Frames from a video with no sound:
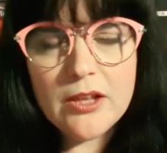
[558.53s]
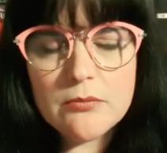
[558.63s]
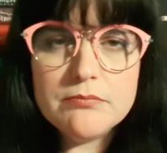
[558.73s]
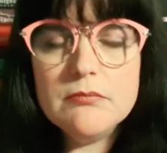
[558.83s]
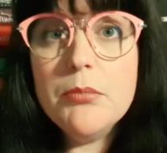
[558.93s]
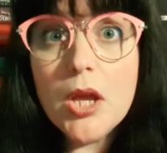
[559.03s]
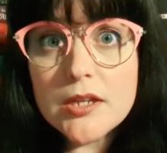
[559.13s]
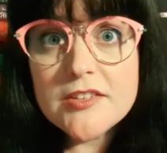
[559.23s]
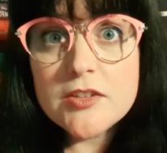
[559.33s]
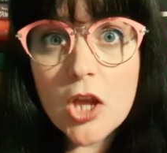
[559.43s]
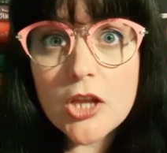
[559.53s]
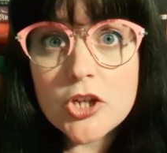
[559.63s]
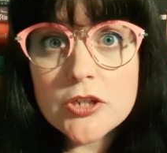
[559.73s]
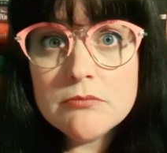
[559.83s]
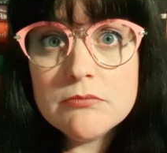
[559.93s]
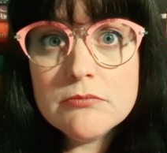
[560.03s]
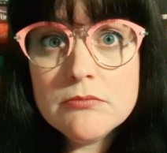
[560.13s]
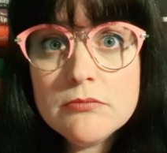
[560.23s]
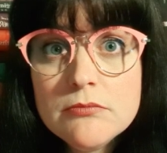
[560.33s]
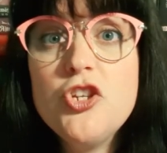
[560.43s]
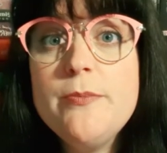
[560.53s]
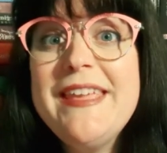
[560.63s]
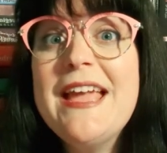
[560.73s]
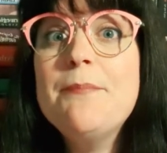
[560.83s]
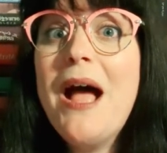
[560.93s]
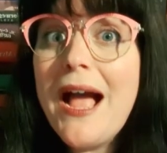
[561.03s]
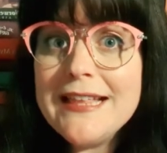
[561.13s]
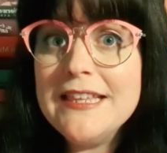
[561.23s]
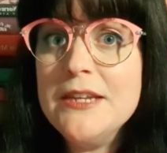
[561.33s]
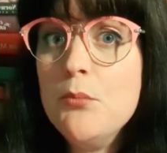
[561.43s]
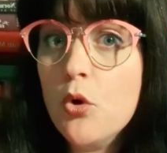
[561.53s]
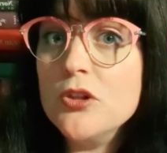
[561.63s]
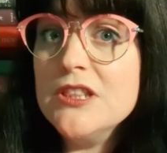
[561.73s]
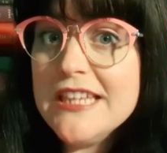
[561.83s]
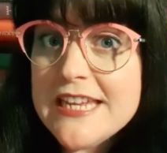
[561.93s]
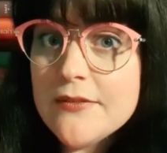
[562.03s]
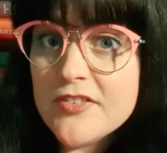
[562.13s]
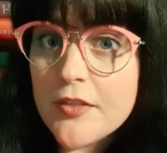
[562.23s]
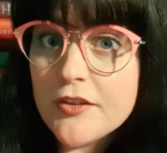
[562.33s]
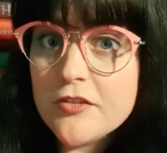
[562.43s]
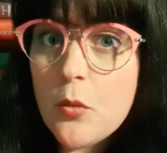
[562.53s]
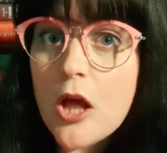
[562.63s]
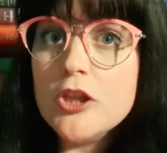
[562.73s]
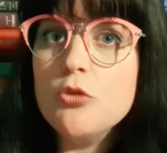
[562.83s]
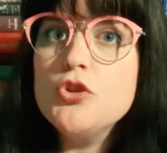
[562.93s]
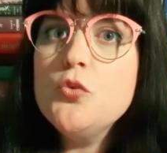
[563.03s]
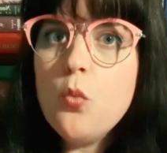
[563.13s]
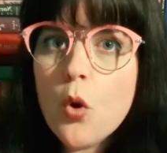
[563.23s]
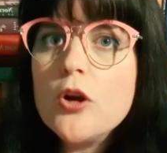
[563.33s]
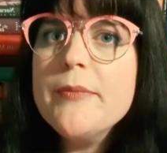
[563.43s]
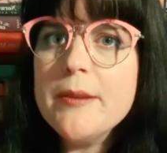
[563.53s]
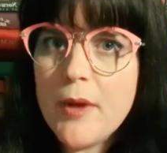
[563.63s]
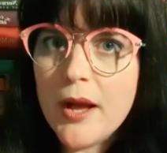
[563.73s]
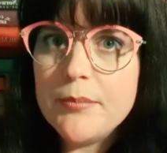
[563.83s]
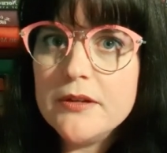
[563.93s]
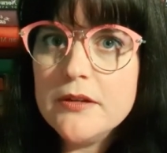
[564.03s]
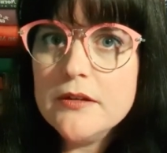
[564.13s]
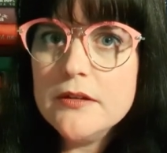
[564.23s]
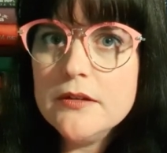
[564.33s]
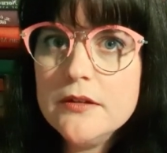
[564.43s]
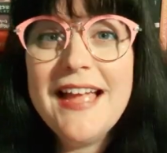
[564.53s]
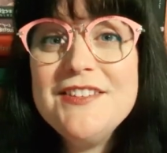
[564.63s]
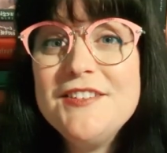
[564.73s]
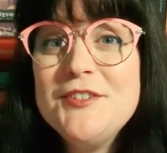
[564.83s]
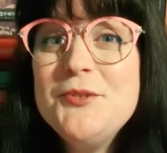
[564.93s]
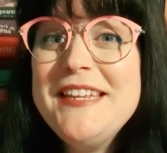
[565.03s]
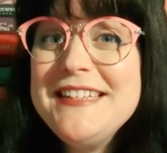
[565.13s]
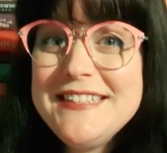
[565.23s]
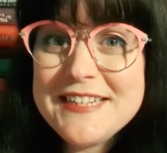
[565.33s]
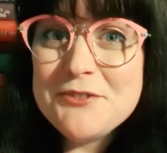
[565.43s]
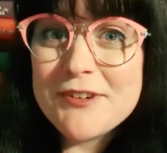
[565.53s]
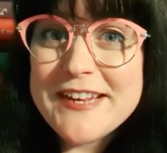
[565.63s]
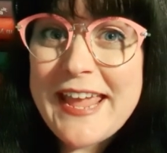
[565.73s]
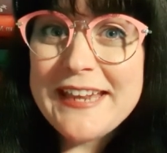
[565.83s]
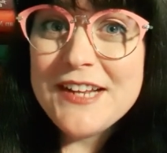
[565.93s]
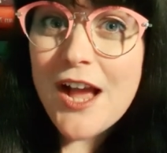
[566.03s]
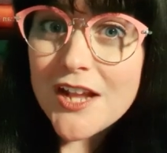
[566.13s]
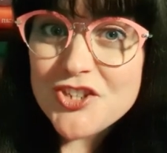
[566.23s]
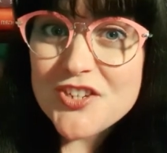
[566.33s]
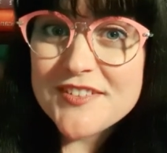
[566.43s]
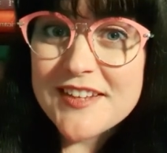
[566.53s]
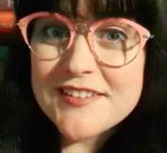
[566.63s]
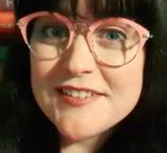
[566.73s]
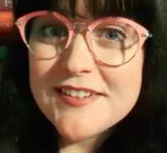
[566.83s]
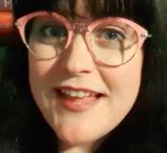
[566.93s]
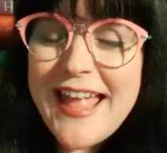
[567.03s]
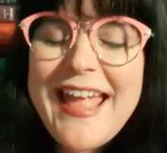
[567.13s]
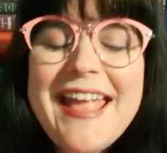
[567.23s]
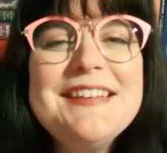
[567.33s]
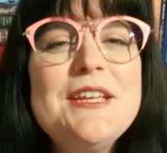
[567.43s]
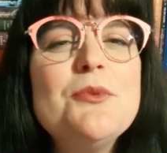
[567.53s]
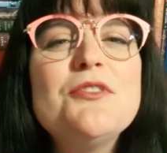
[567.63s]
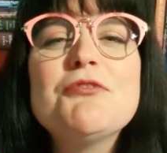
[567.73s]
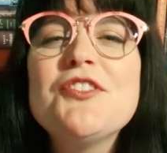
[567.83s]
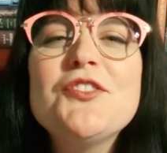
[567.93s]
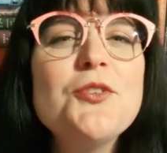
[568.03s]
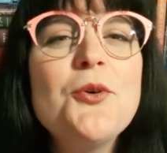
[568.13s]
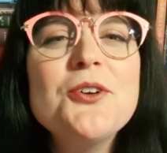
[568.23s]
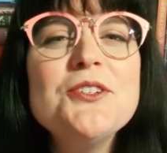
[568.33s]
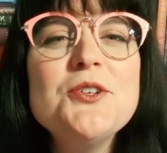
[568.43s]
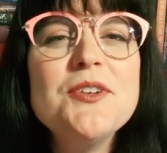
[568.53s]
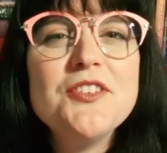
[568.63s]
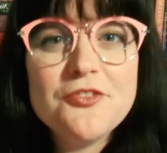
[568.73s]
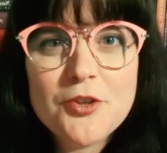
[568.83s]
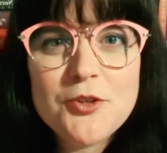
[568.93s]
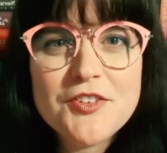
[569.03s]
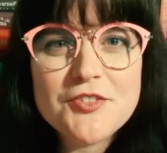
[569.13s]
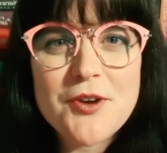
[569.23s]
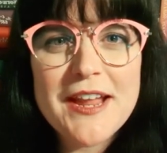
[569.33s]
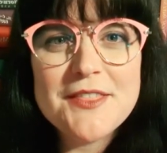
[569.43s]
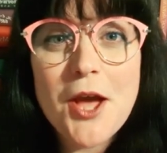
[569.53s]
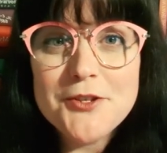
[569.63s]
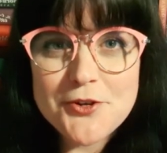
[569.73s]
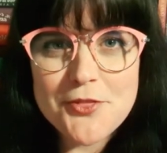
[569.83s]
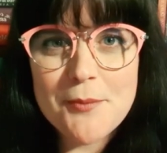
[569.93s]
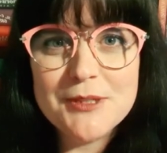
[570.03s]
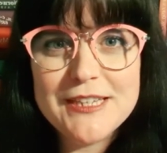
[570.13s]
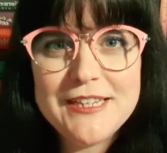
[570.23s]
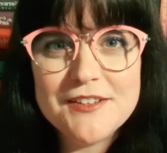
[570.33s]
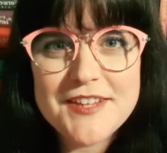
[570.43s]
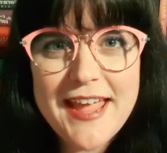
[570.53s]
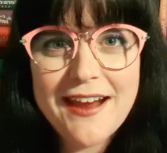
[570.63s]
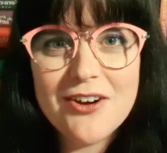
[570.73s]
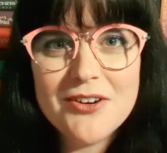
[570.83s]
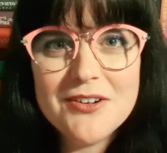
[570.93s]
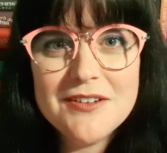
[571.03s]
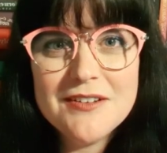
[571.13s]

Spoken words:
Well, bug slaughter. So she began piling more leaves on the swallow to warm him up. And soon he did regain consciousness, and he was restored to his full strength under Thumbelina's care.